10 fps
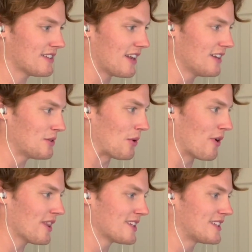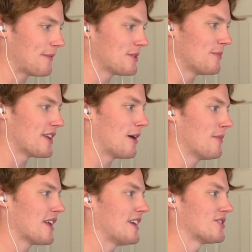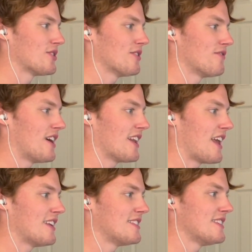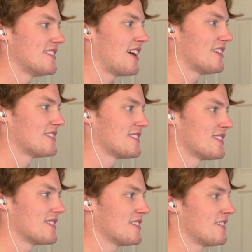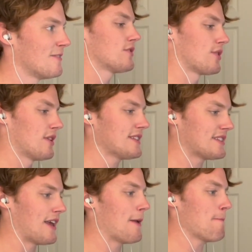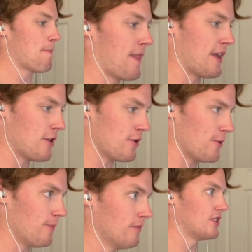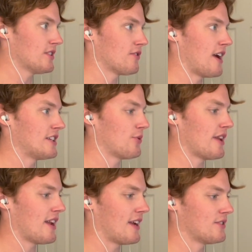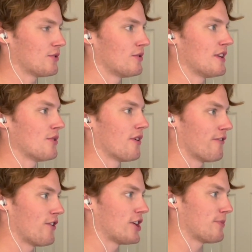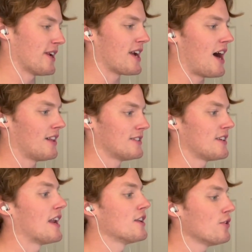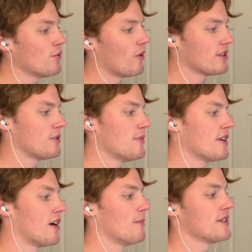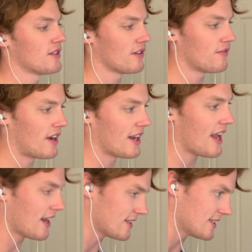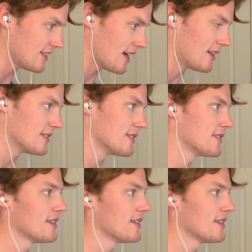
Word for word: get into it. What are the steps to becoming a certified anesthesiologist assistant? So let's say that you just graduated high school and you are a freshman in college and you want to become a certified anesthesiologist